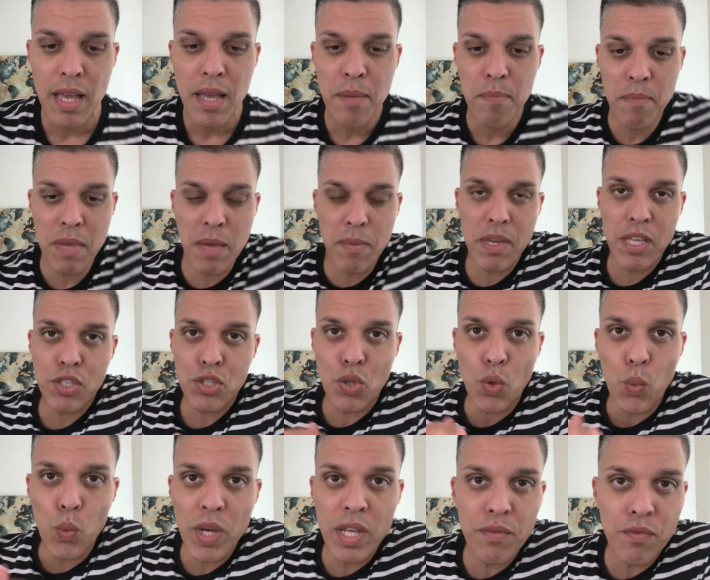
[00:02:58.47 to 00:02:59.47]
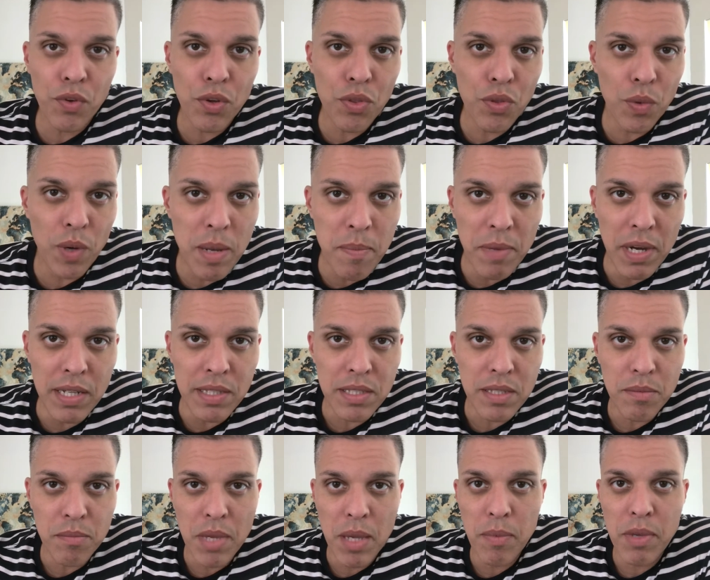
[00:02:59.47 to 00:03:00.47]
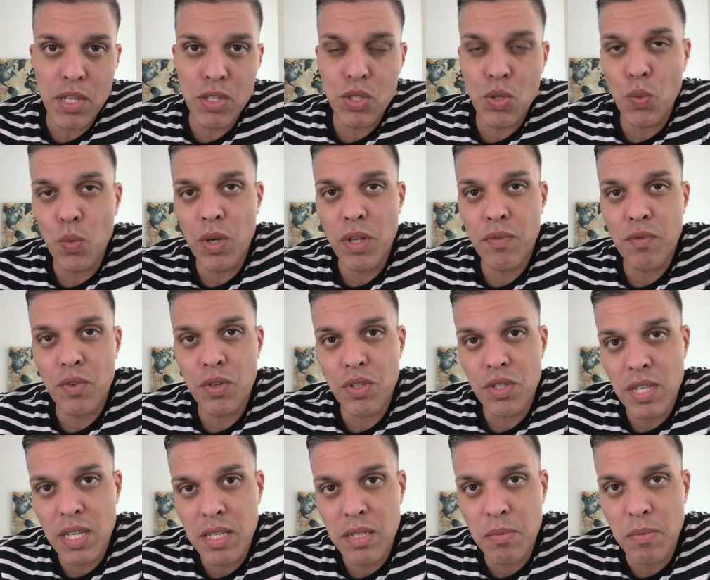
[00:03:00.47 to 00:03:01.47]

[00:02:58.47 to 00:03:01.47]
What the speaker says: Maybe it's a win for 3 months. Maybe it's a win for 6